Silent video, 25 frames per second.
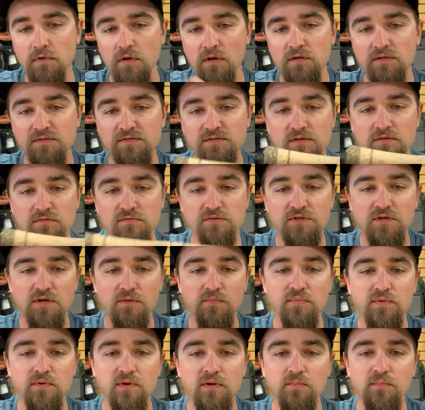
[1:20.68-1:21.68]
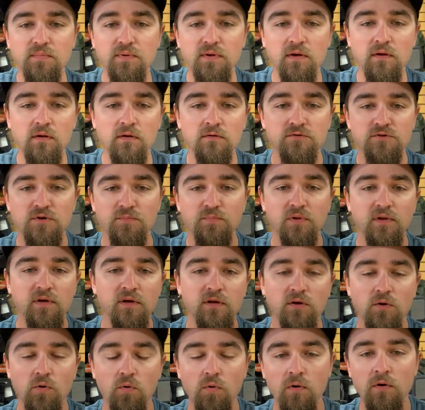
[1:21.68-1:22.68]
Also jumping up here,
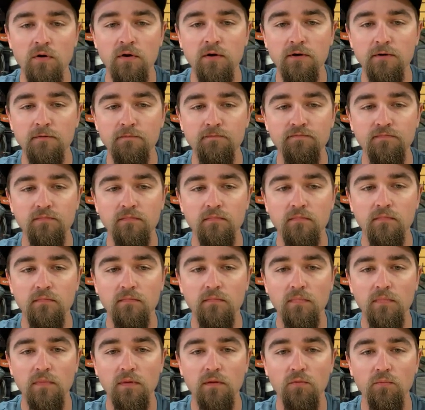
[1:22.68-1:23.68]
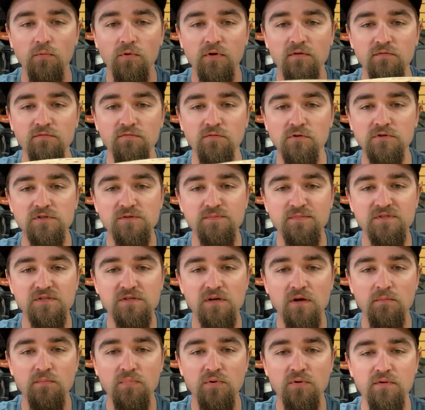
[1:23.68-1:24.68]
AAA cork, reinforcements
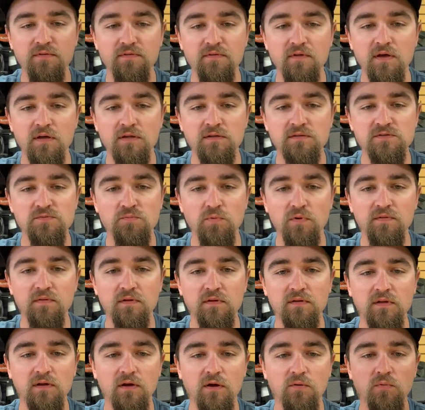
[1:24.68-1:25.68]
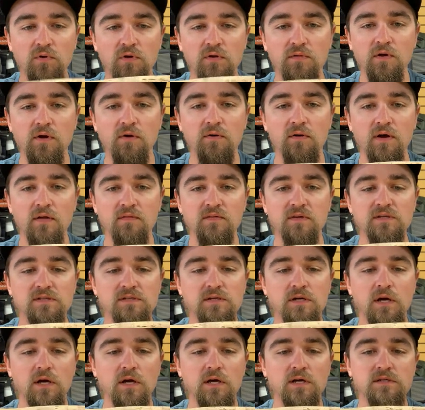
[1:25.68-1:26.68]
on both ends. One thing that I will note on these
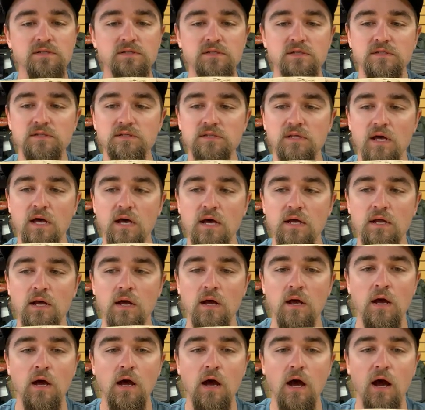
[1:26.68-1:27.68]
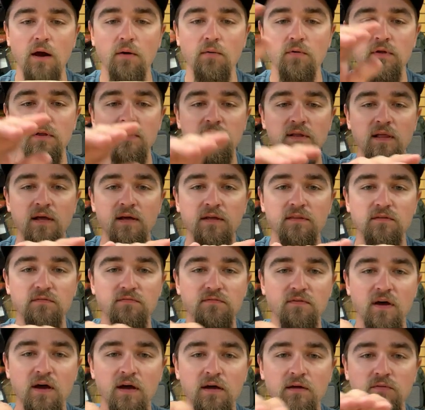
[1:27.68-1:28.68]
guys is that I really like the
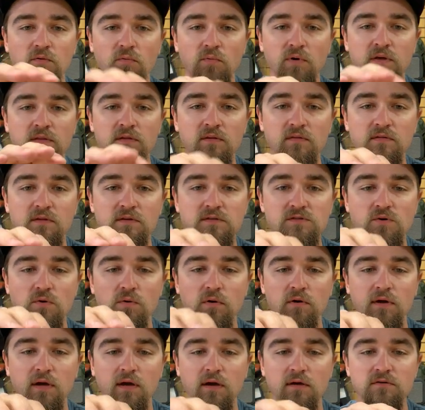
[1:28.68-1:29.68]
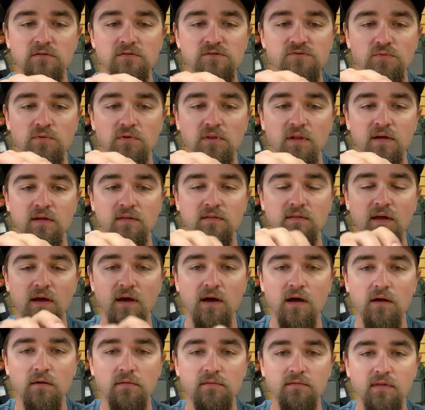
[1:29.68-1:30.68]
fact, the way that these cork handles were laid
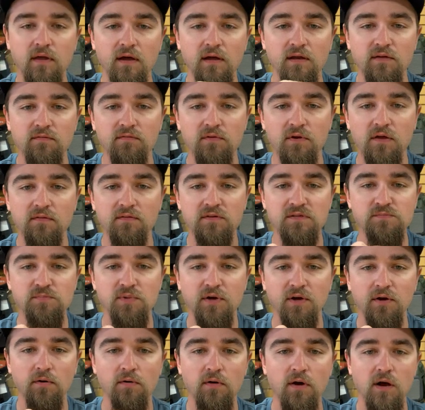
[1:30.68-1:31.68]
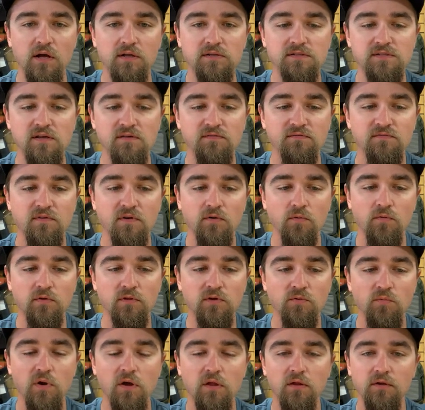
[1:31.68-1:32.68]
down, that even on these bigger rods, they fit
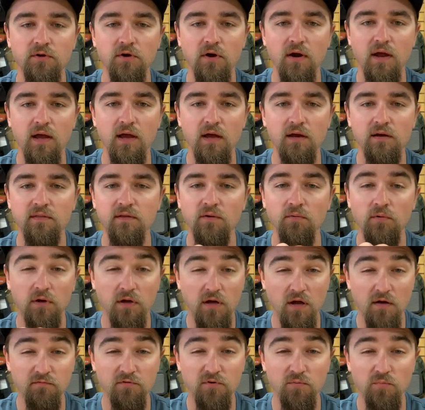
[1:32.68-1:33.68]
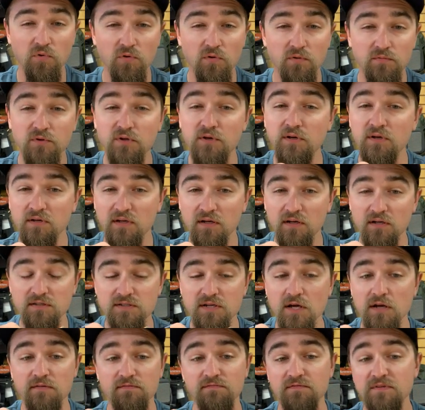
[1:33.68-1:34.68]
really well in your hand and they were comfortable. You didn't get a
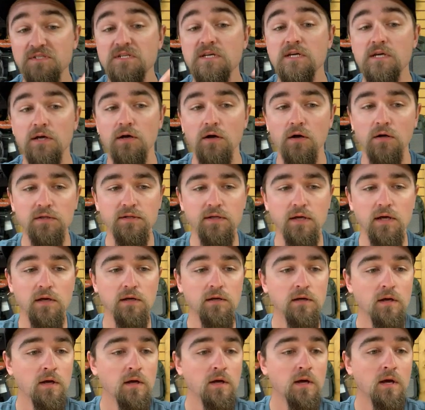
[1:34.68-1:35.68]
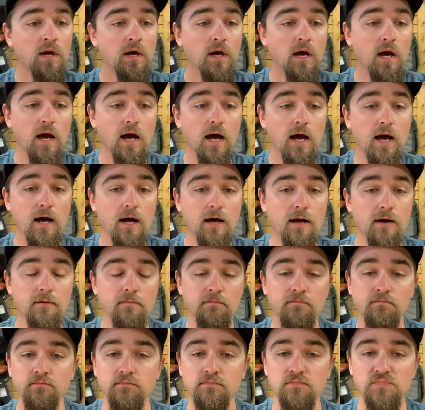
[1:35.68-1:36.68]
ton of fatigue all
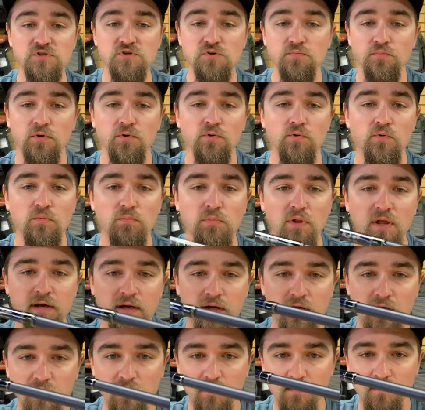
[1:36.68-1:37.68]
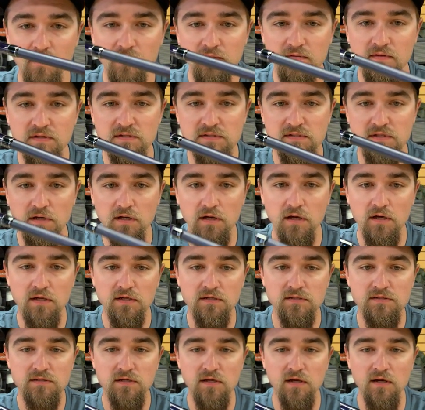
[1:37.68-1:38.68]
day. Super cool blank color on these
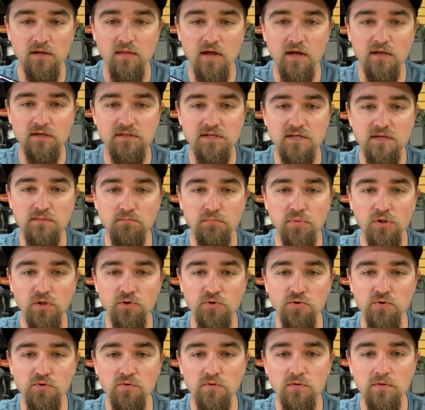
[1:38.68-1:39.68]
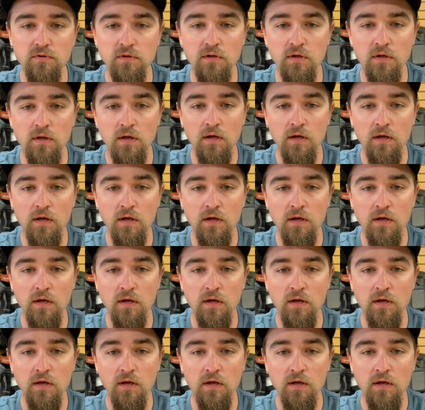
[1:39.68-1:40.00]
guys, kind of that deep blue.